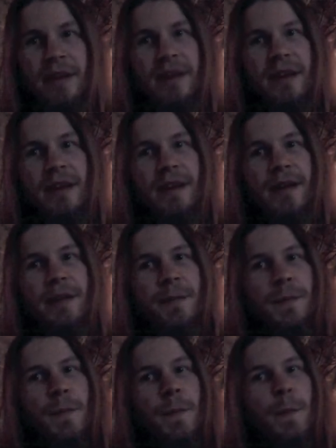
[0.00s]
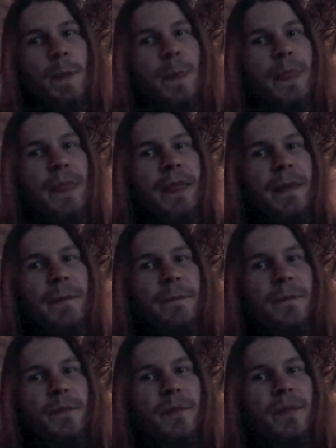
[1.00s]

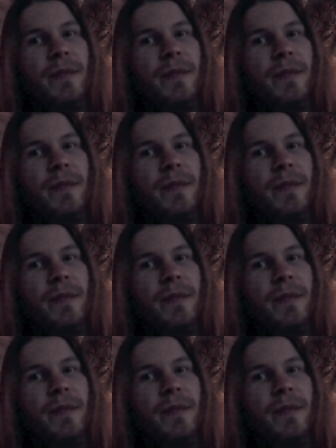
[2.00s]
[no speech]